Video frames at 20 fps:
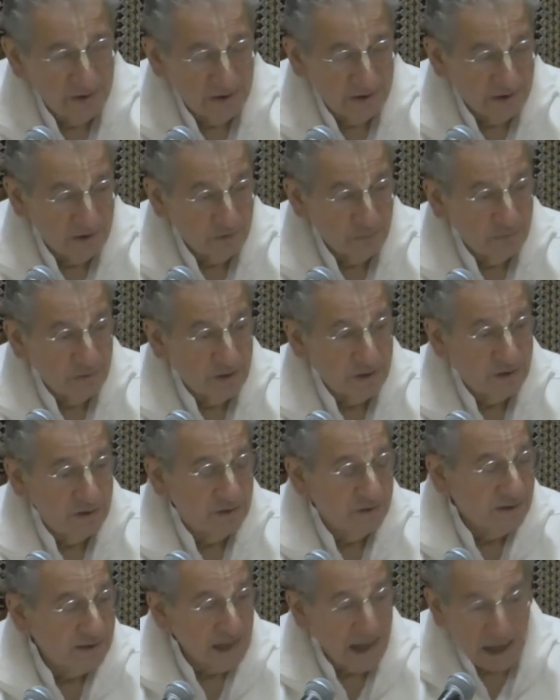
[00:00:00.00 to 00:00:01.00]
it could
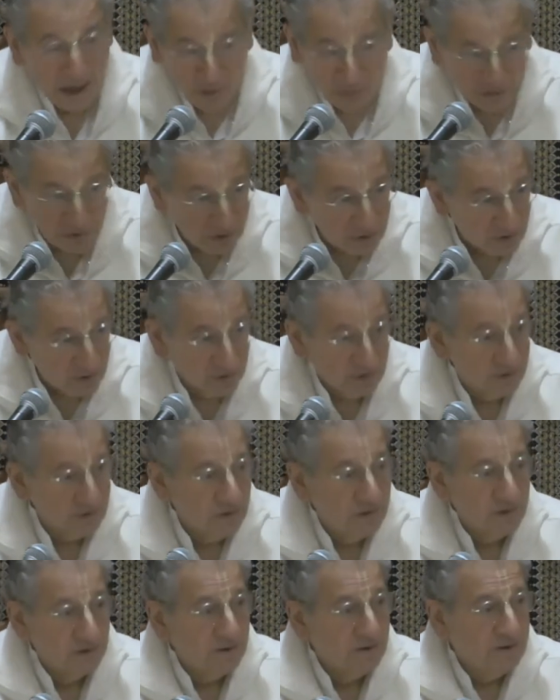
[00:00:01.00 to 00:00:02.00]
be cow dung,
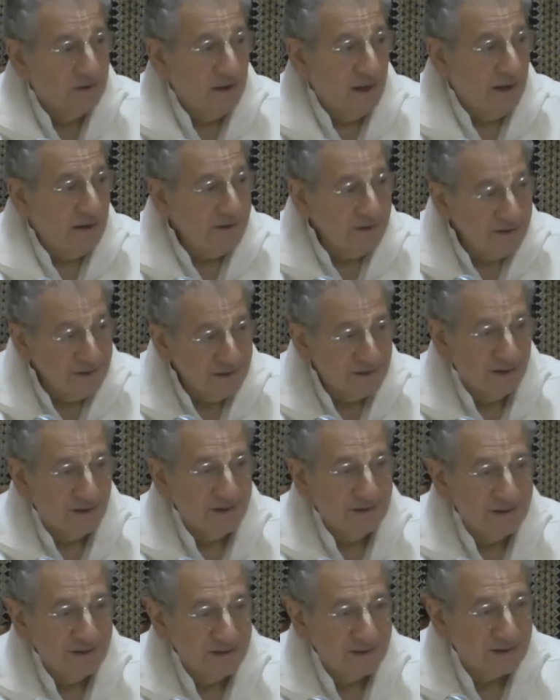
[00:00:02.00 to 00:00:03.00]

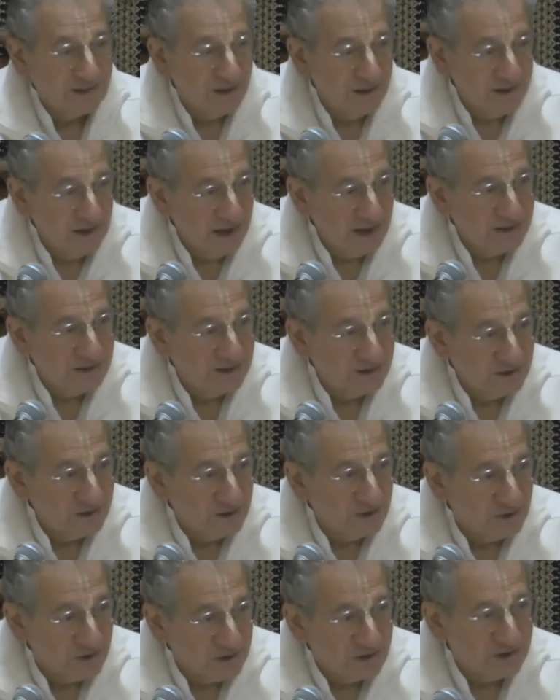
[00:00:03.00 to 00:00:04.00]
anything that's connected to
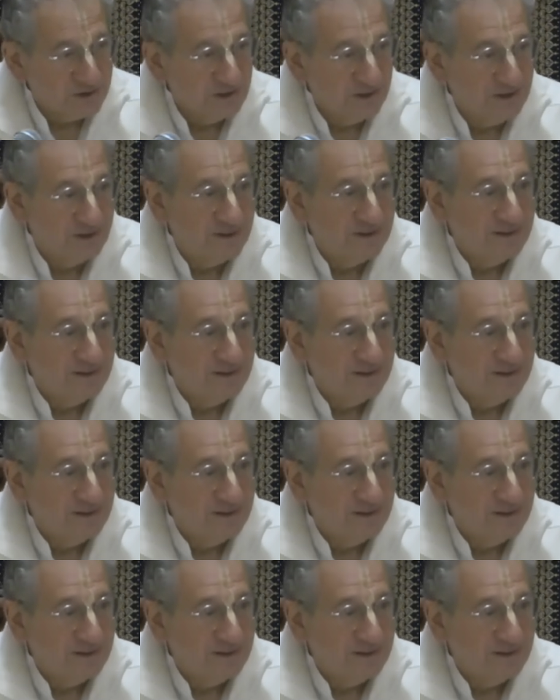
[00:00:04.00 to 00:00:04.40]
Krishna.